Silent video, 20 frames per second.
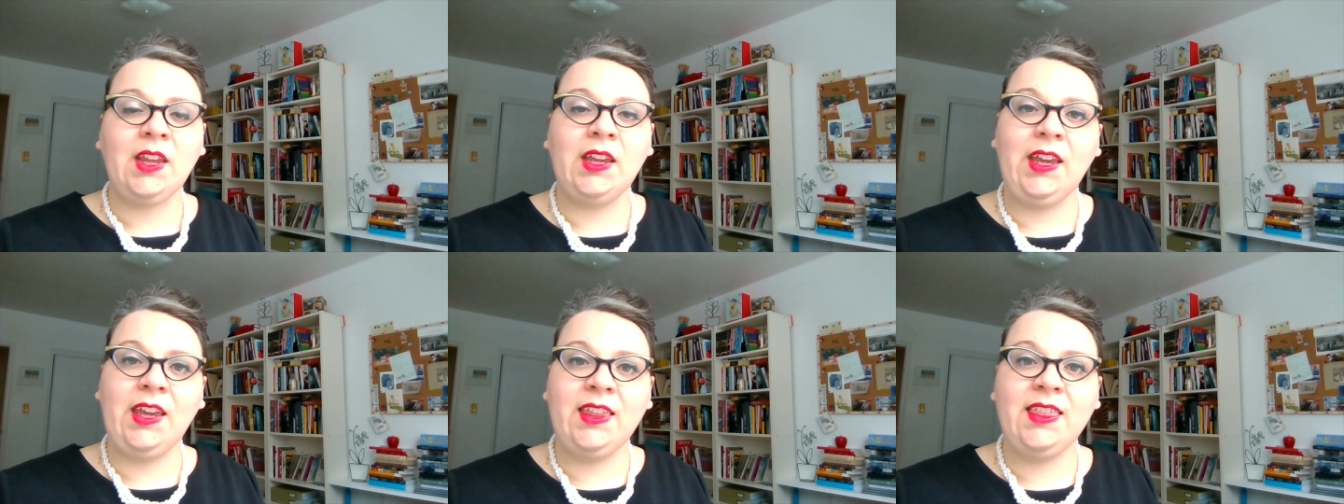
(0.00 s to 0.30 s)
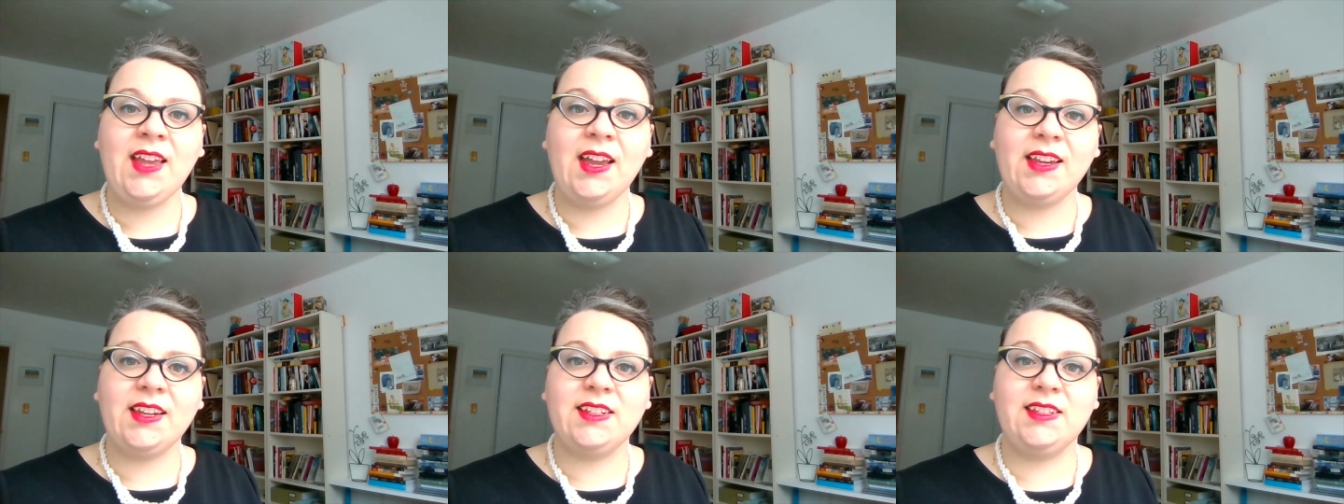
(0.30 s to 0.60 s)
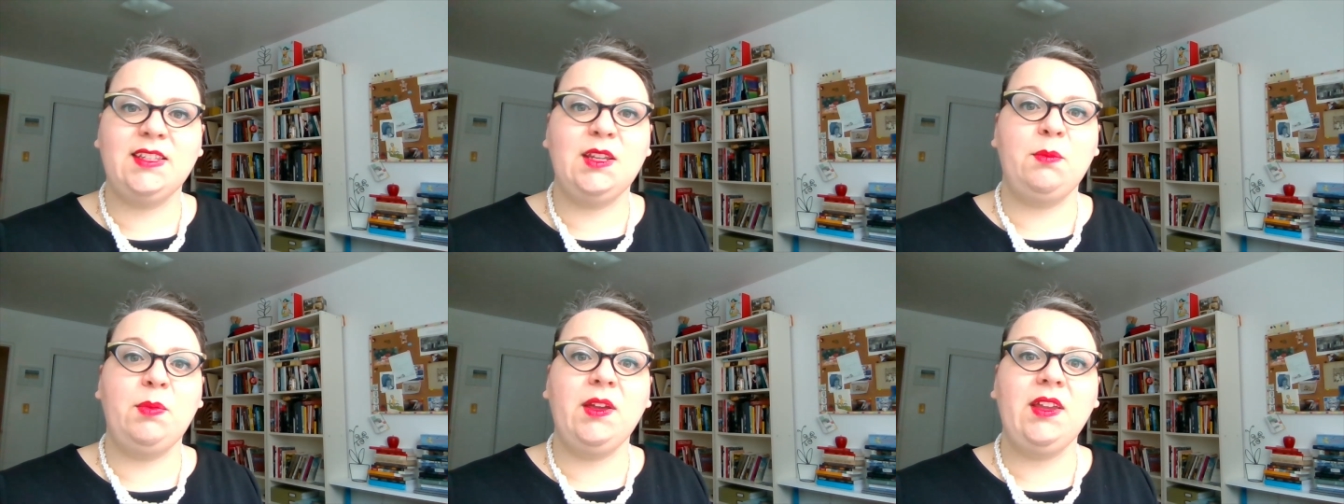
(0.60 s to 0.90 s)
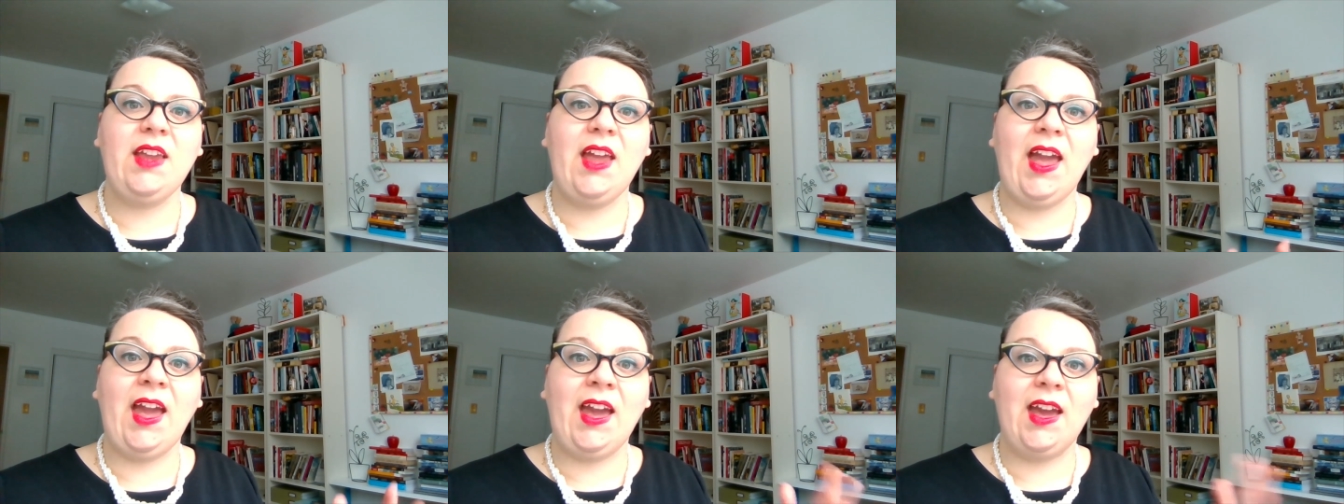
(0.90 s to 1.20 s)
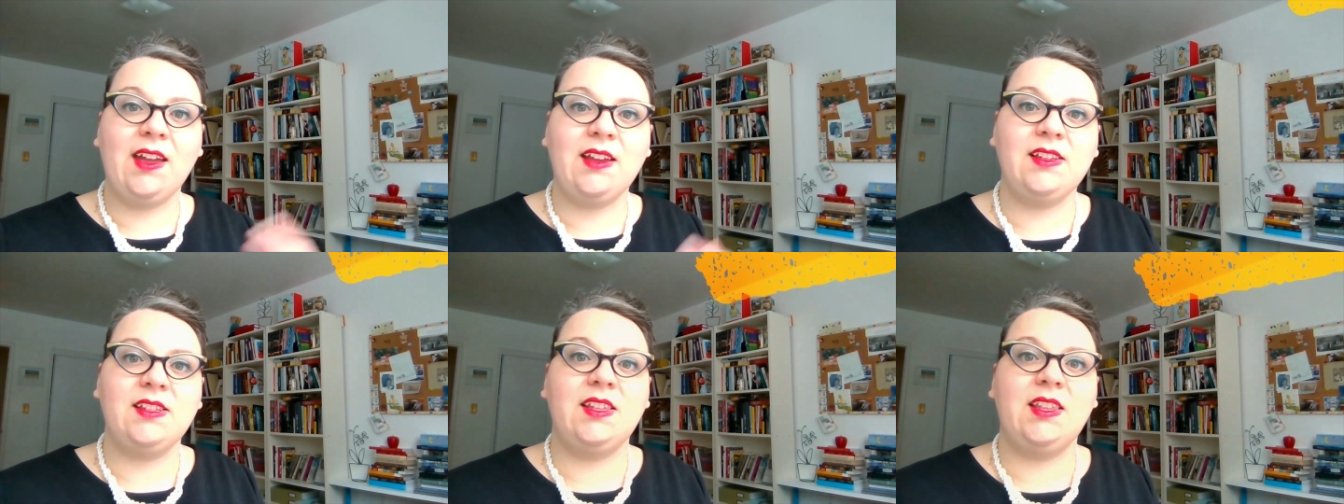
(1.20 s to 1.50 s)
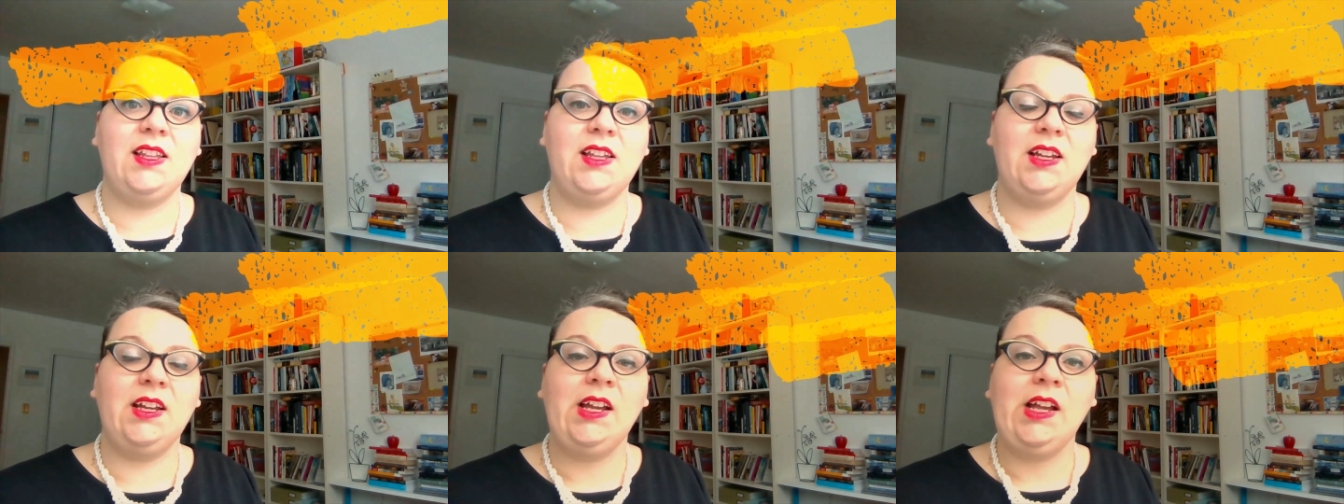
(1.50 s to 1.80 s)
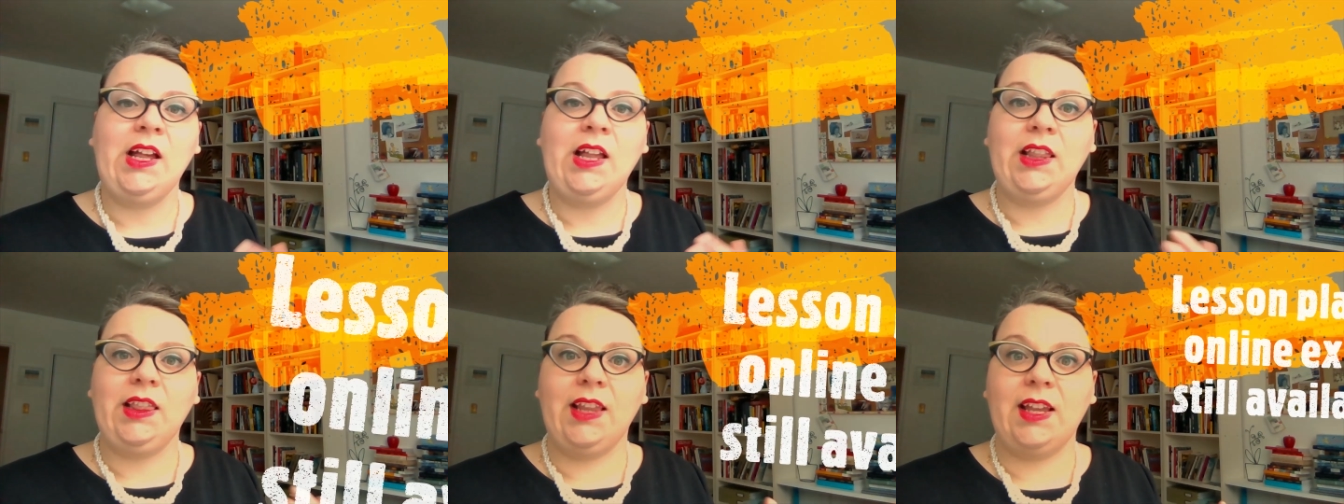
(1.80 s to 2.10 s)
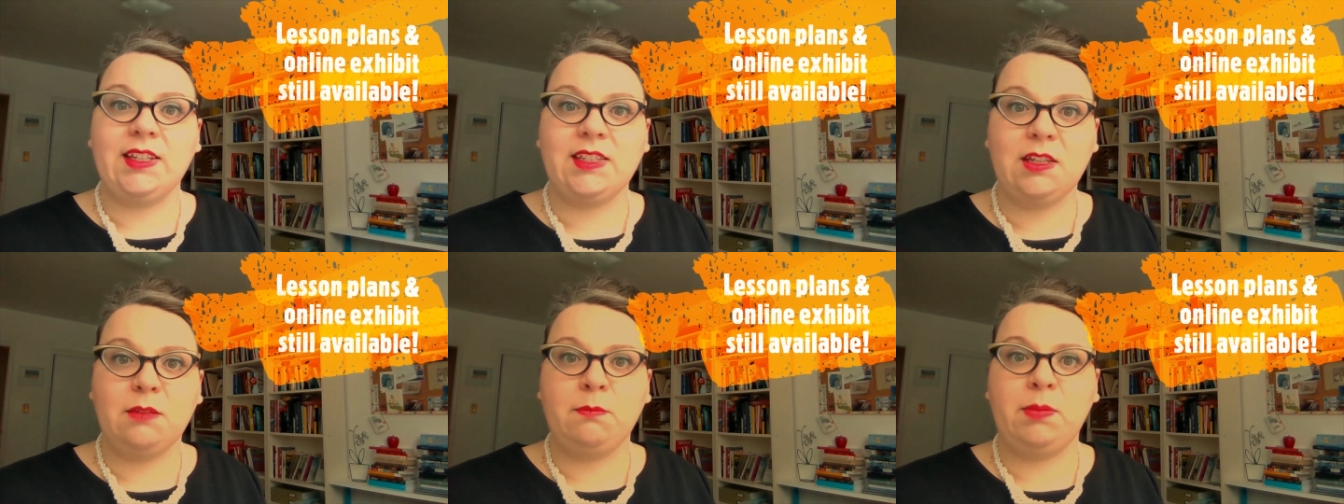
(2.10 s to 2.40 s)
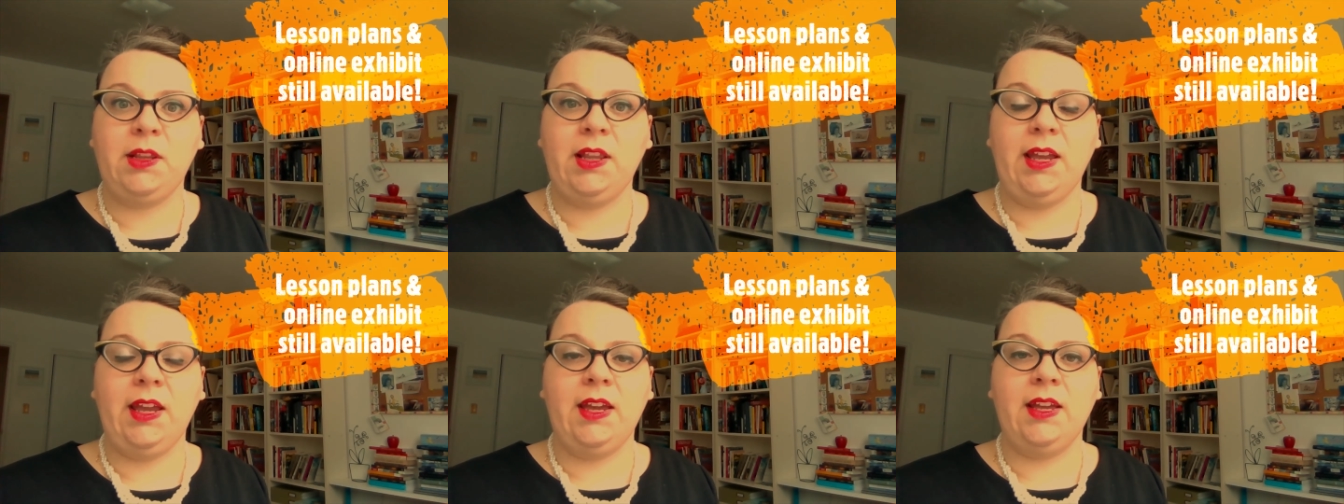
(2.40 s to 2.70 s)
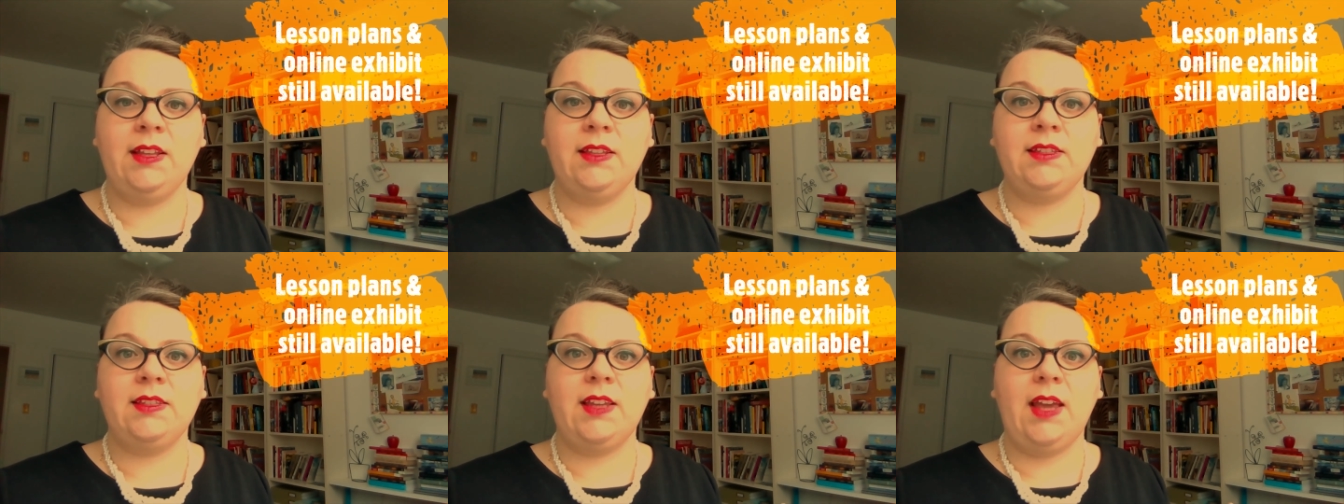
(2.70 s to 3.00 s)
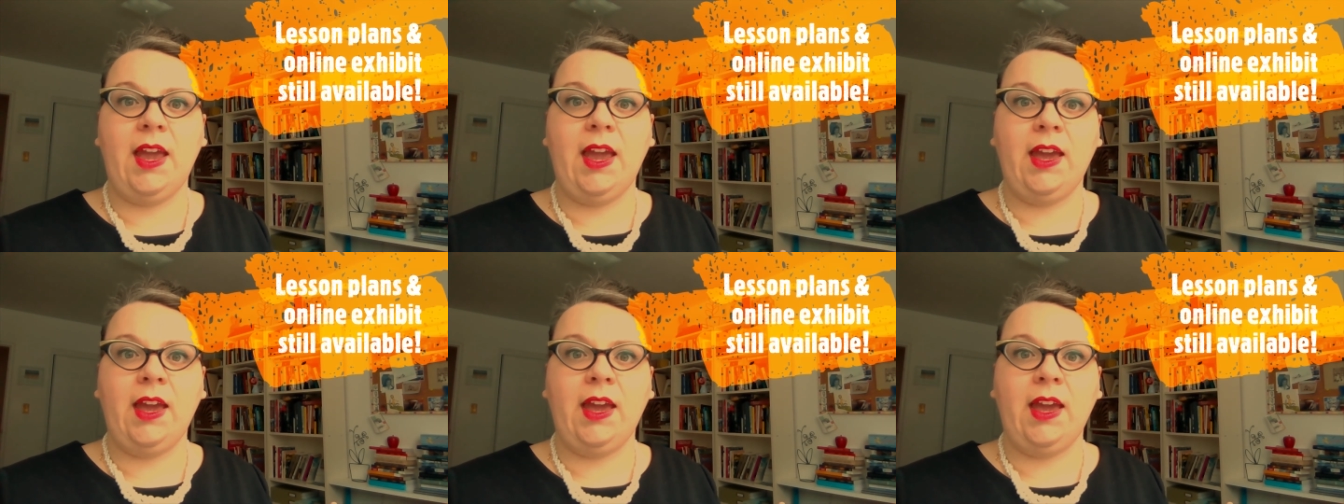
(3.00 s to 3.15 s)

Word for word: in that exhibit and the lesson plans